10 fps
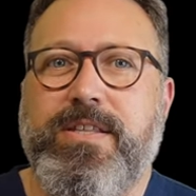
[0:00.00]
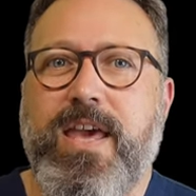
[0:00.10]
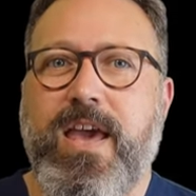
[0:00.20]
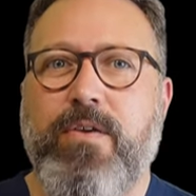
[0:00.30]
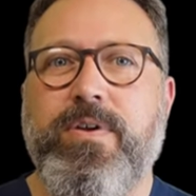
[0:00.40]

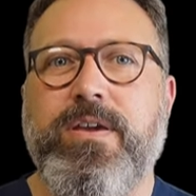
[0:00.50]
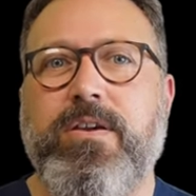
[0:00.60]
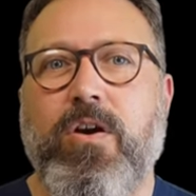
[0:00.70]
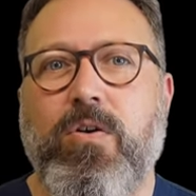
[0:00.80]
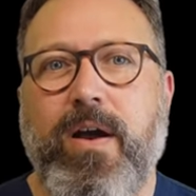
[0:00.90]
There we
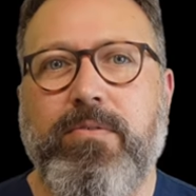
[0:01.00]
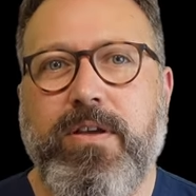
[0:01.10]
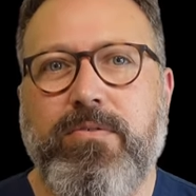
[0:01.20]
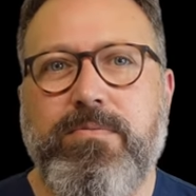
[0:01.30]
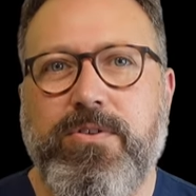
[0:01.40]
go. Out
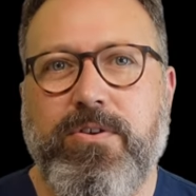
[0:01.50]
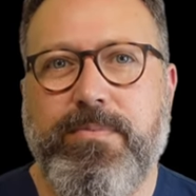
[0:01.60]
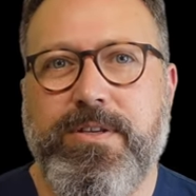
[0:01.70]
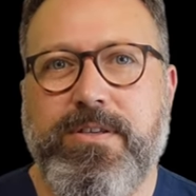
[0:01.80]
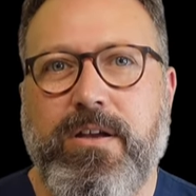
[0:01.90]
there. Oh, got
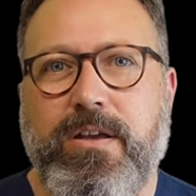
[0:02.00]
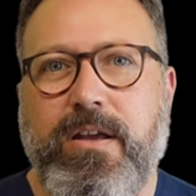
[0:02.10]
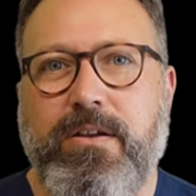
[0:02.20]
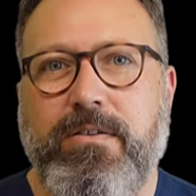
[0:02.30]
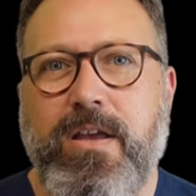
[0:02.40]
a bit stuck.
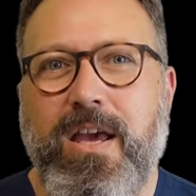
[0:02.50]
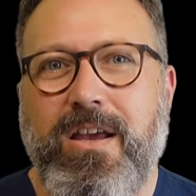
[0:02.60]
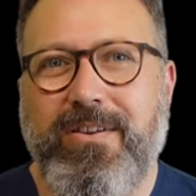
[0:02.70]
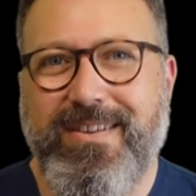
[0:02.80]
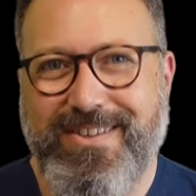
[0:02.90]
Hang on.
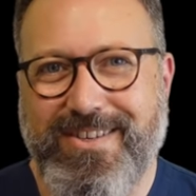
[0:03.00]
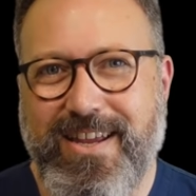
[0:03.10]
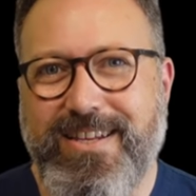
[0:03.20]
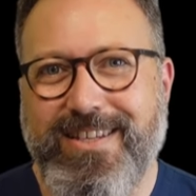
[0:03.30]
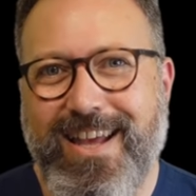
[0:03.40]
Look at the
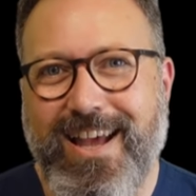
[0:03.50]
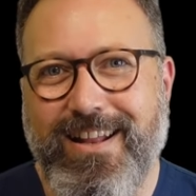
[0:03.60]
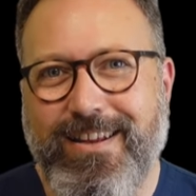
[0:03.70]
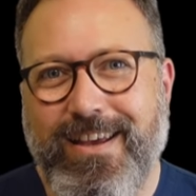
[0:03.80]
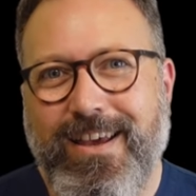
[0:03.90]
size of that.